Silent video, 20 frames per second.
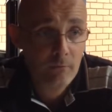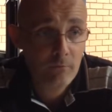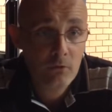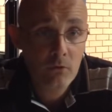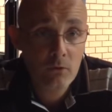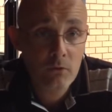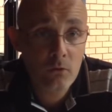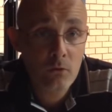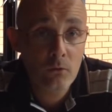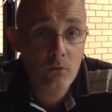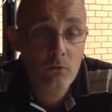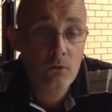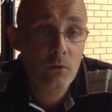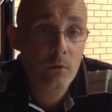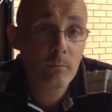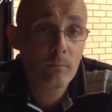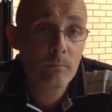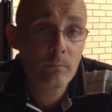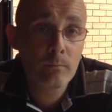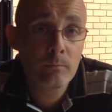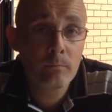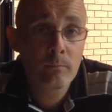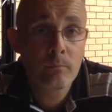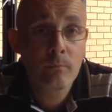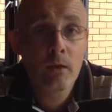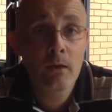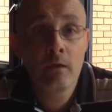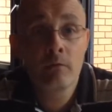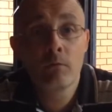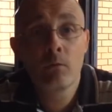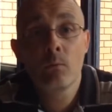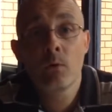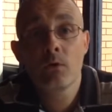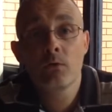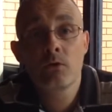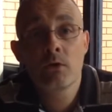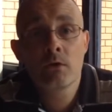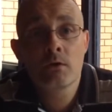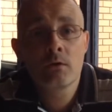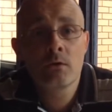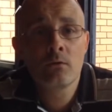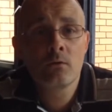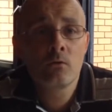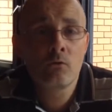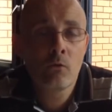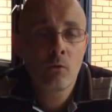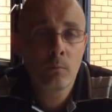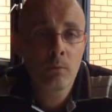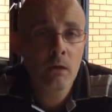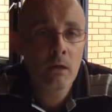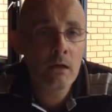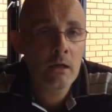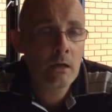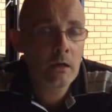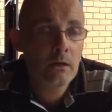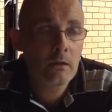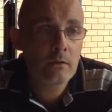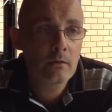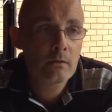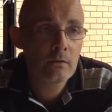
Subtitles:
just not stopped either watching snooker or playing it.